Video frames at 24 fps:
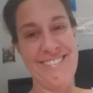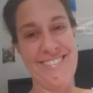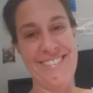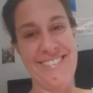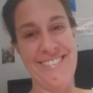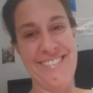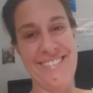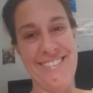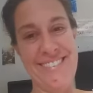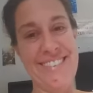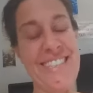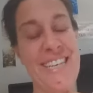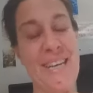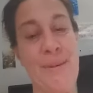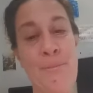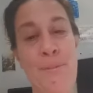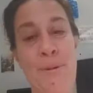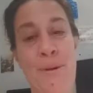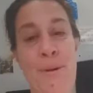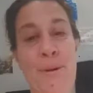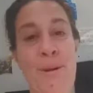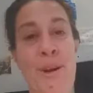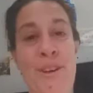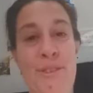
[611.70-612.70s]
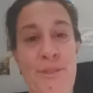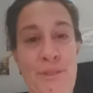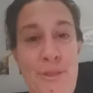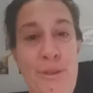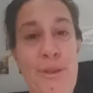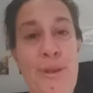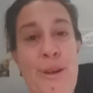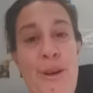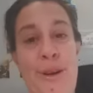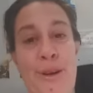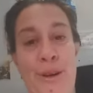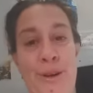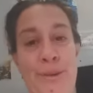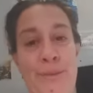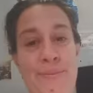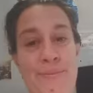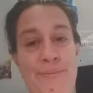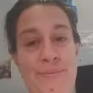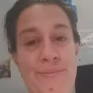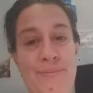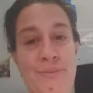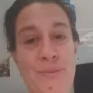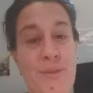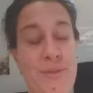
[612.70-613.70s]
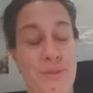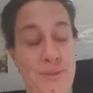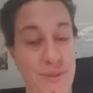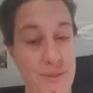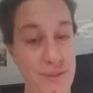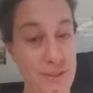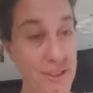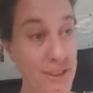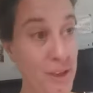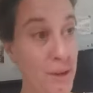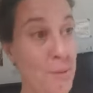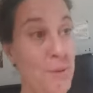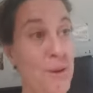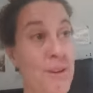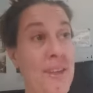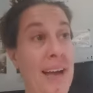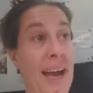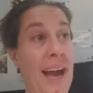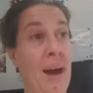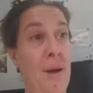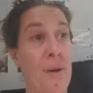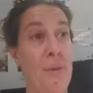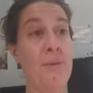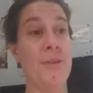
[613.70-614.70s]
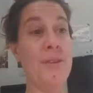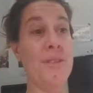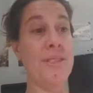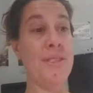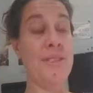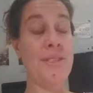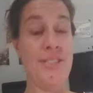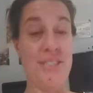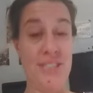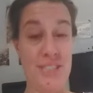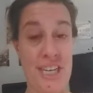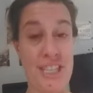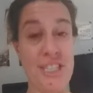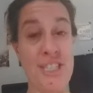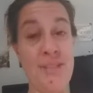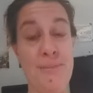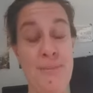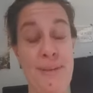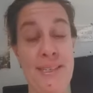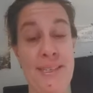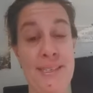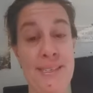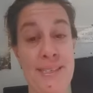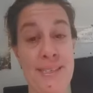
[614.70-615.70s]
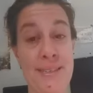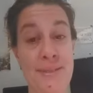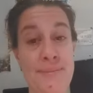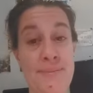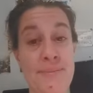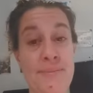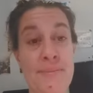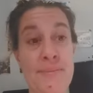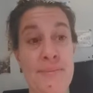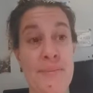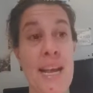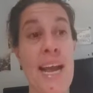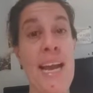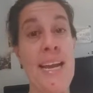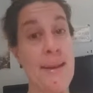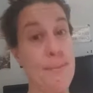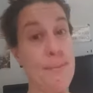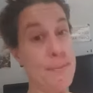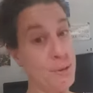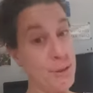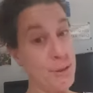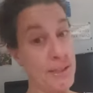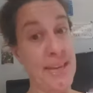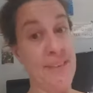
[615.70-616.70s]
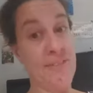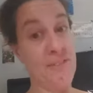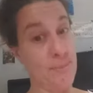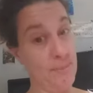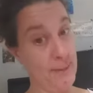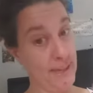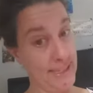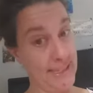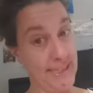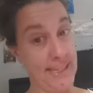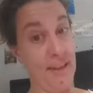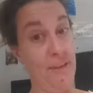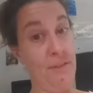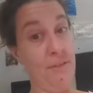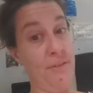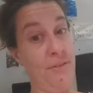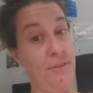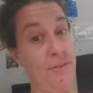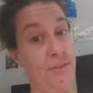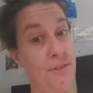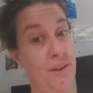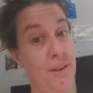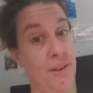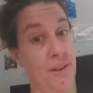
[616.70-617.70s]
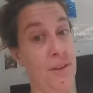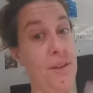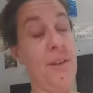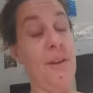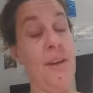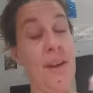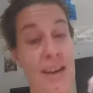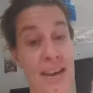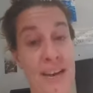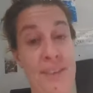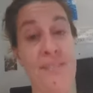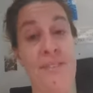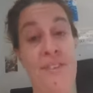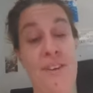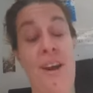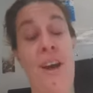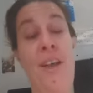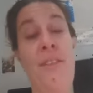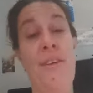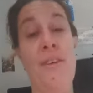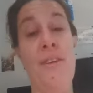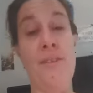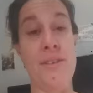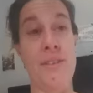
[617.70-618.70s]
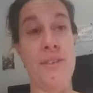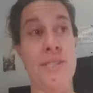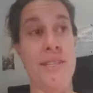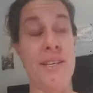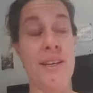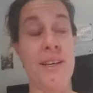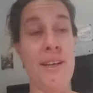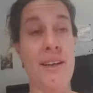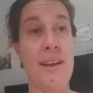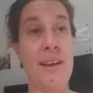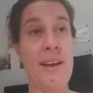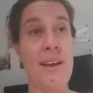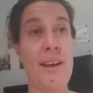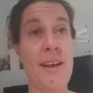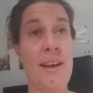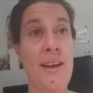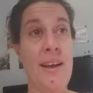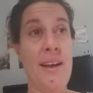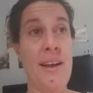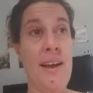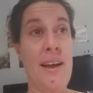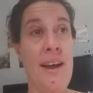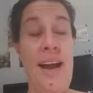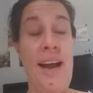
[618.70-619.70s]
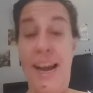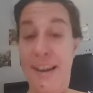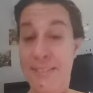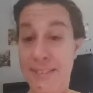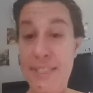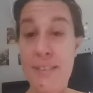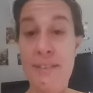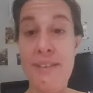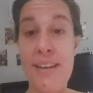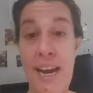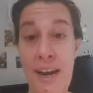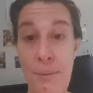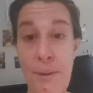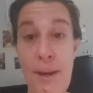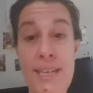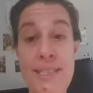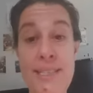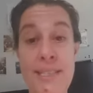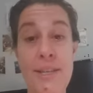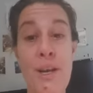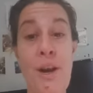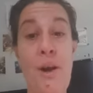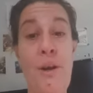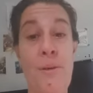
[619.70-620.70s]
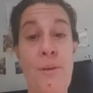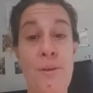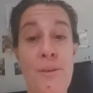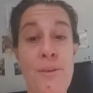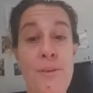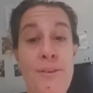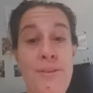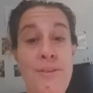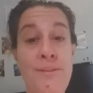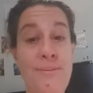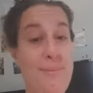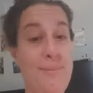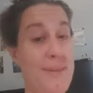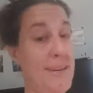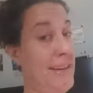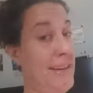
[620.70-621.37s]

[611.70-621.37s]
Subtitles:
deeper and fuller without judgment. And I'm doing that for myself and for others. I've still got a ways to go, but